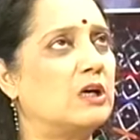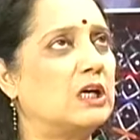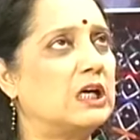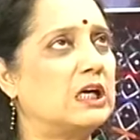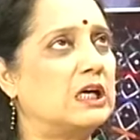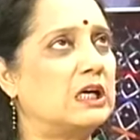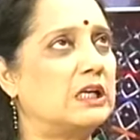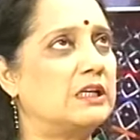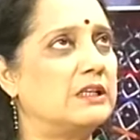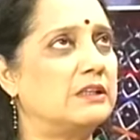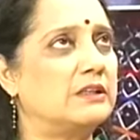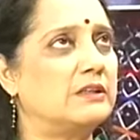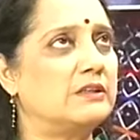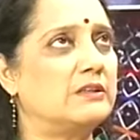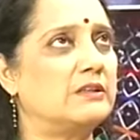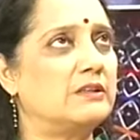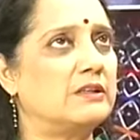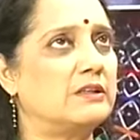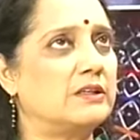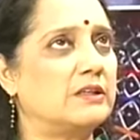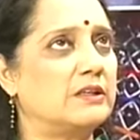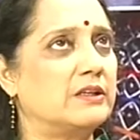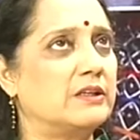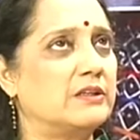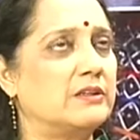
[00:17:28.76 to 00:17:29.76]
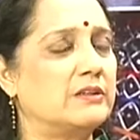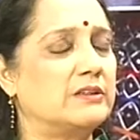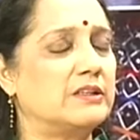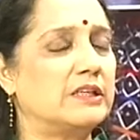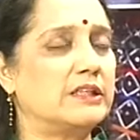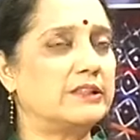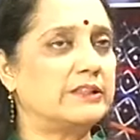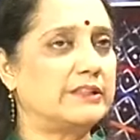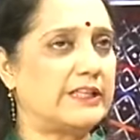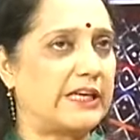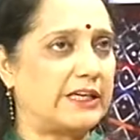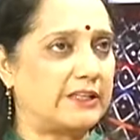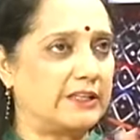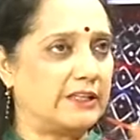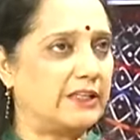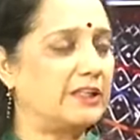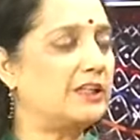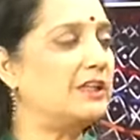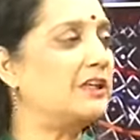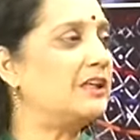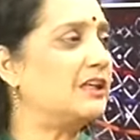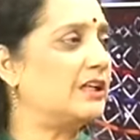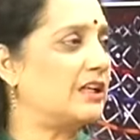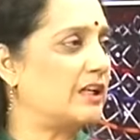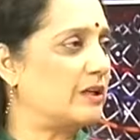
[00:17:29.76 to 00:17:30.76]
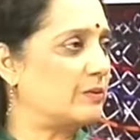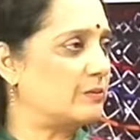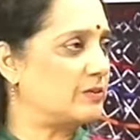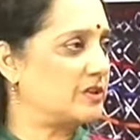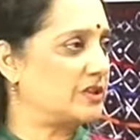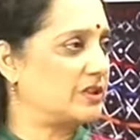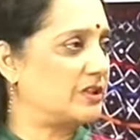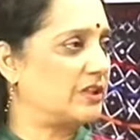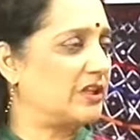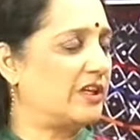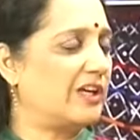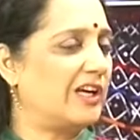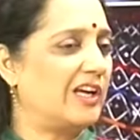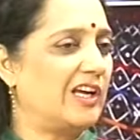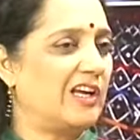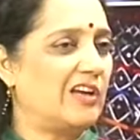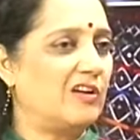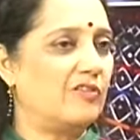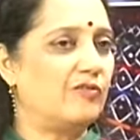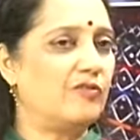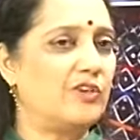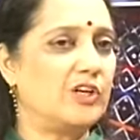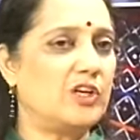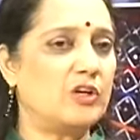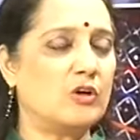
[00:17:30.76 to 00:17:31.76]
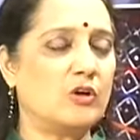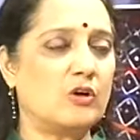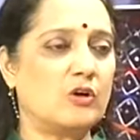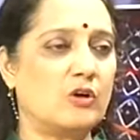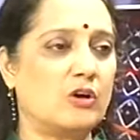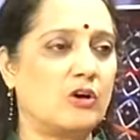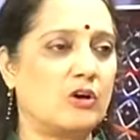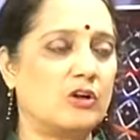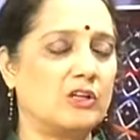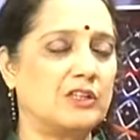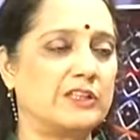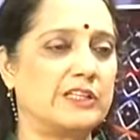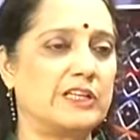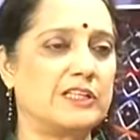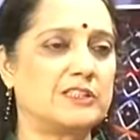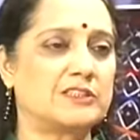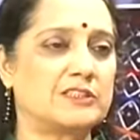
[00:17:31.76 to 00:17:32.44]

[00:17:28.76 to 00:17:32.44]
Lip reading: under the technical terms, will you call this